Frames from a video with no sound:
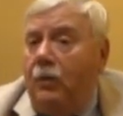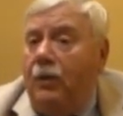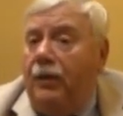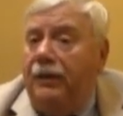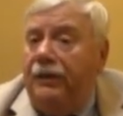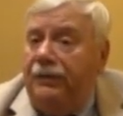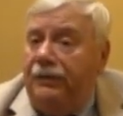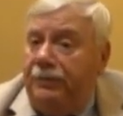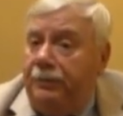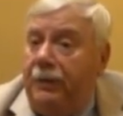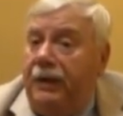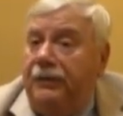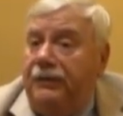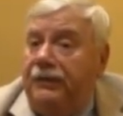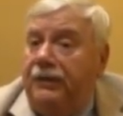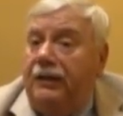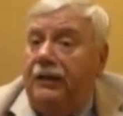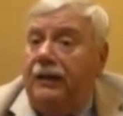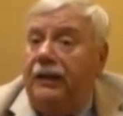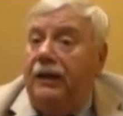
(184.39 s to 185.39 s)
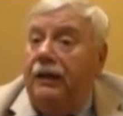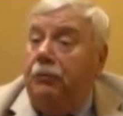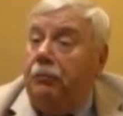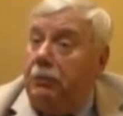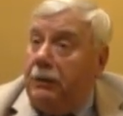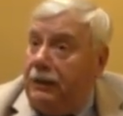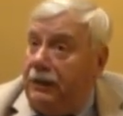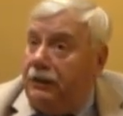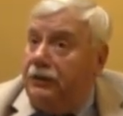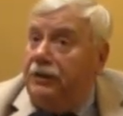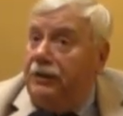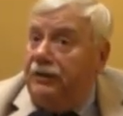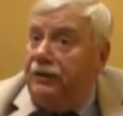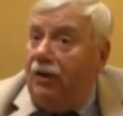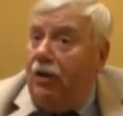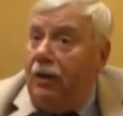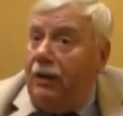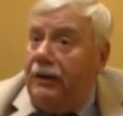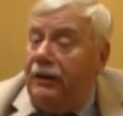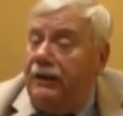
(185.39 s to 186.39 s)
was basically a
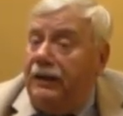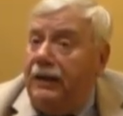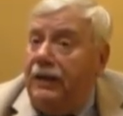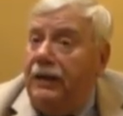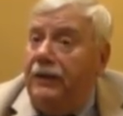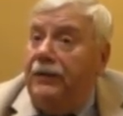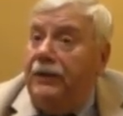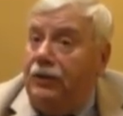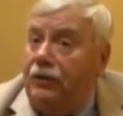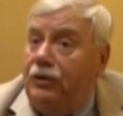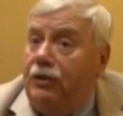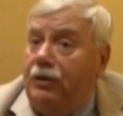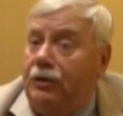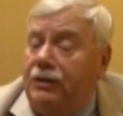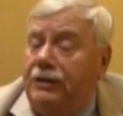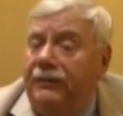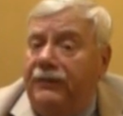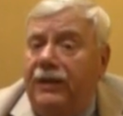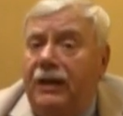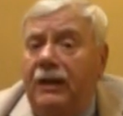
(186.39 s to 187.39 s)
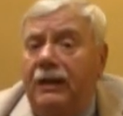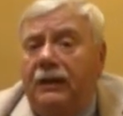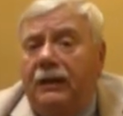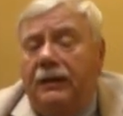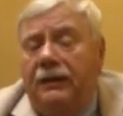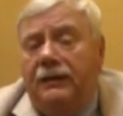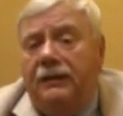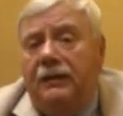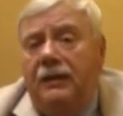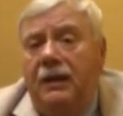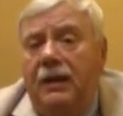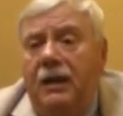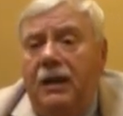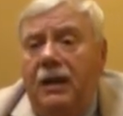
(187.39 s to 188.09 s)
religious holiday in the Church of England.